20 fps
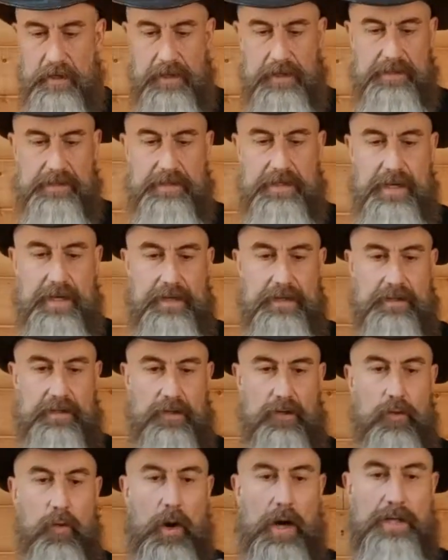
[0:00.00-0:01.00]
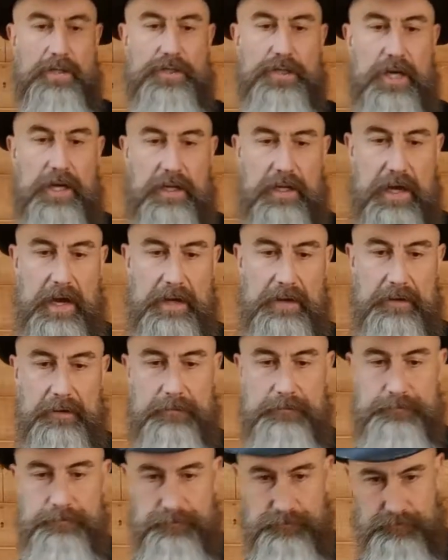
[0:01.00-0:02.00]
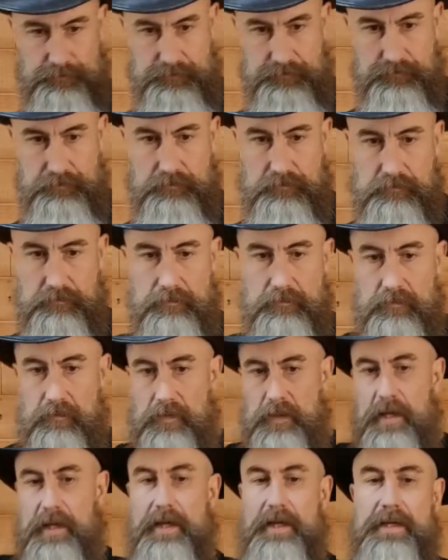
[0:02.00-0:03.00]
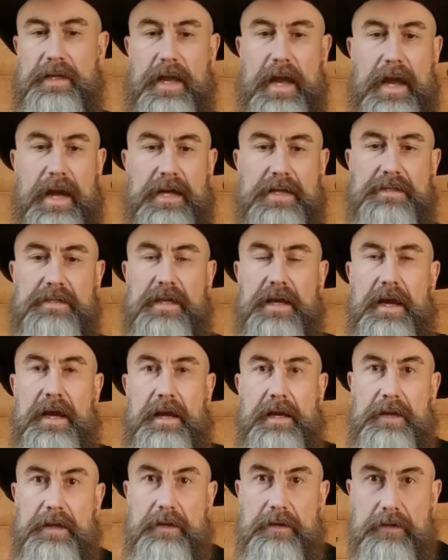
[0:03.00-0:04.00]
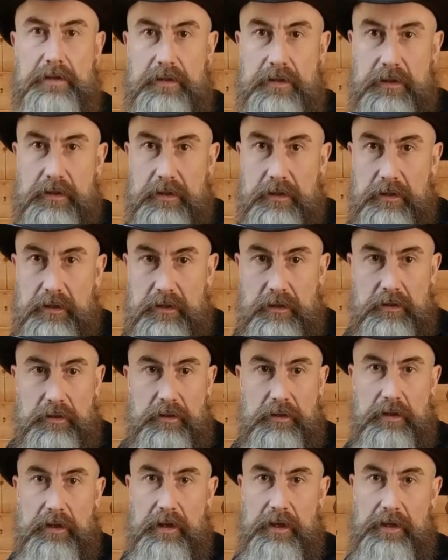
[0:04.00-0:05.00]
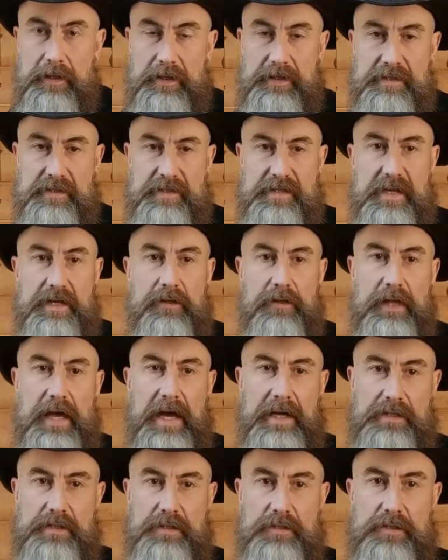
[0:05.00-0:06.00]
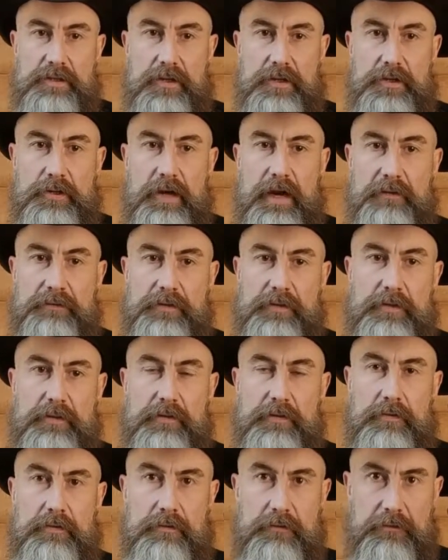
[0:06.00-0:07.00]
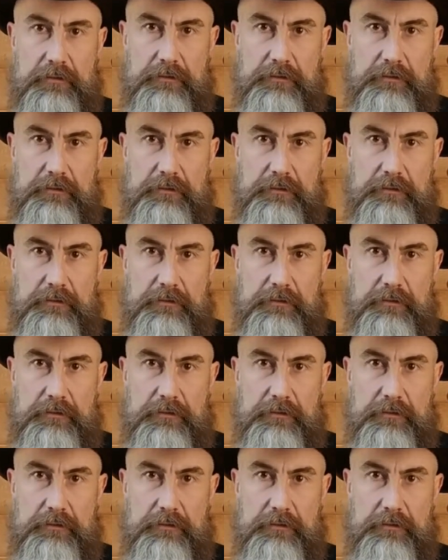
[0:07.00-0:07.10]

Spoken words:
Like I said, it's a quad jet lighter. It has a, it's single action. So you have to